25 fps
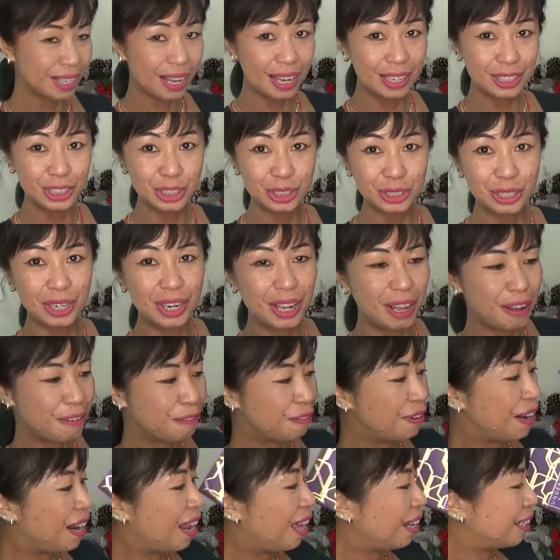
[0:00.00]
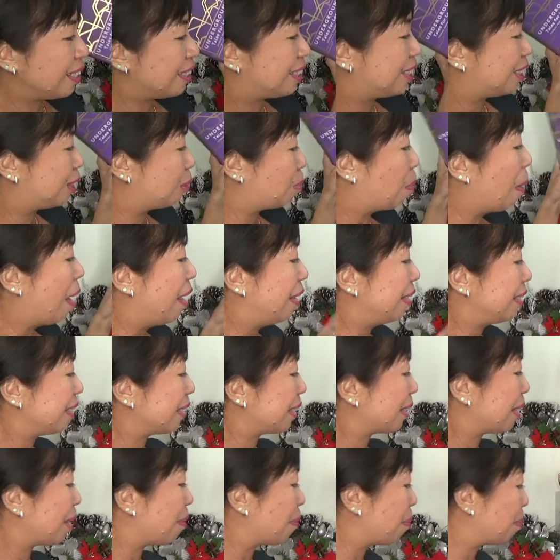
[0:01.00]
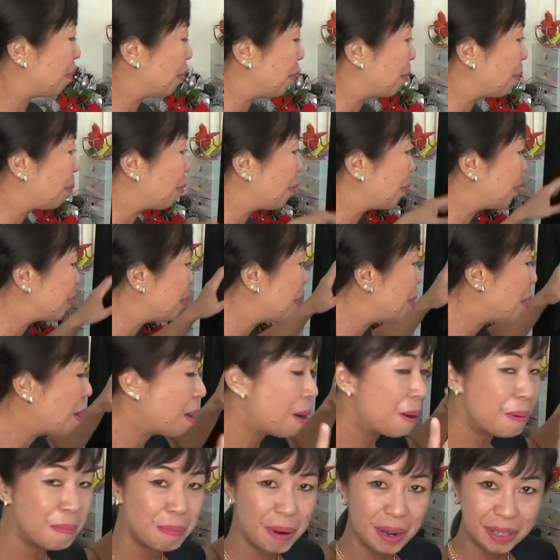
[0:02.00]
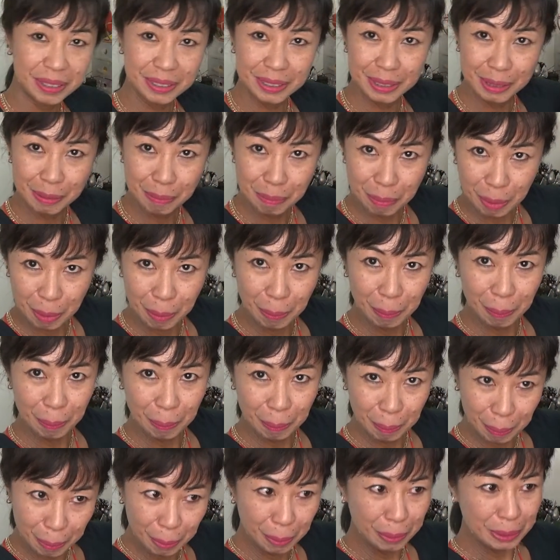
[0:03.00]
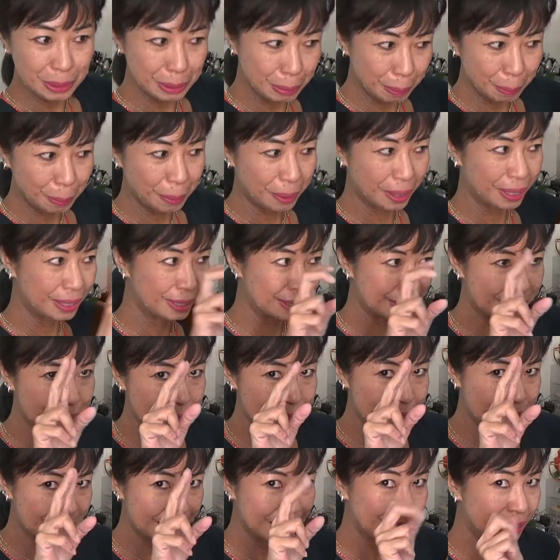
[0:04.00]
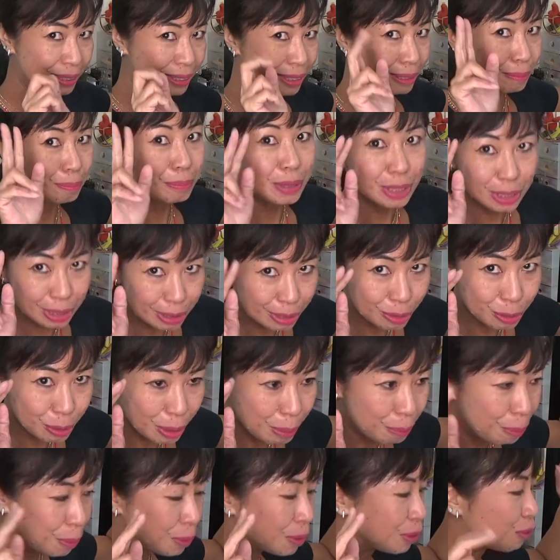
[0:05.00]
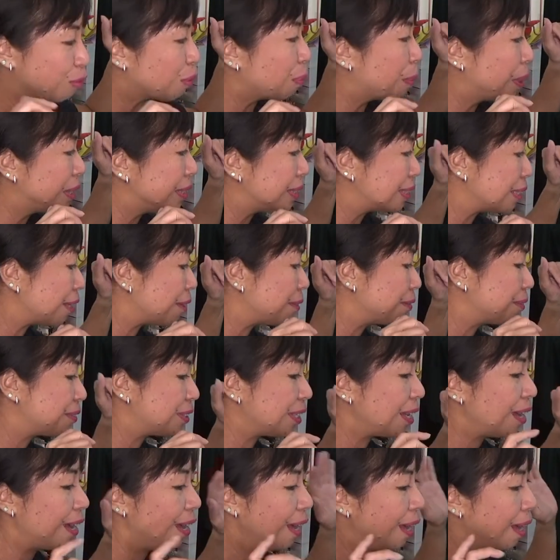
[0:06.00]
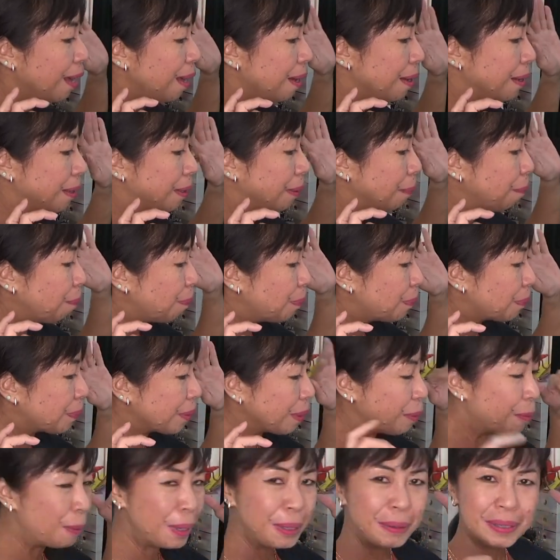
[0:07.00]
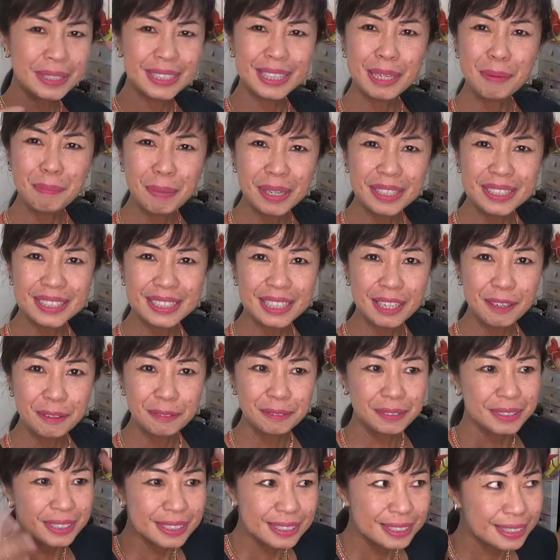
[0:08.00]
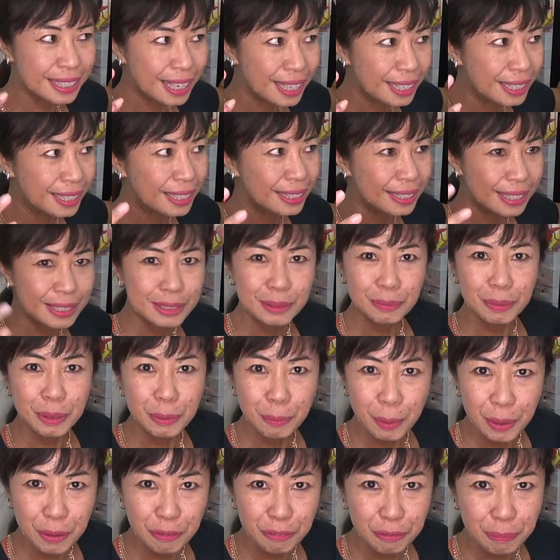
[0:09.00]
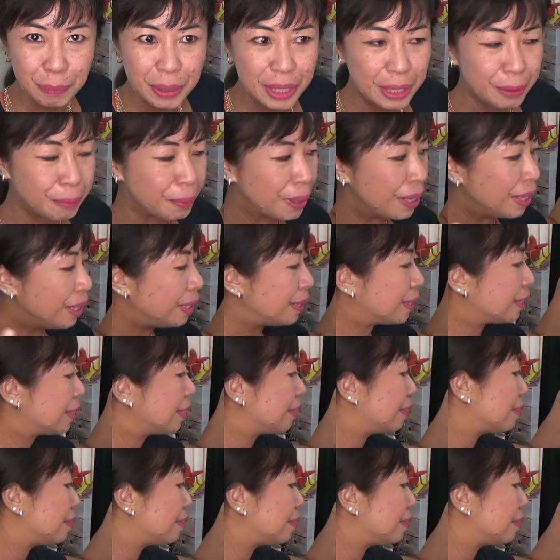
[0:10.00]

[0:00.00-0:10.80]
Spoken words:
I should have like spent a couple of more bucks and bought more surprise mystery books for myself. Why do I say myself? It's like, there's only one of me, right?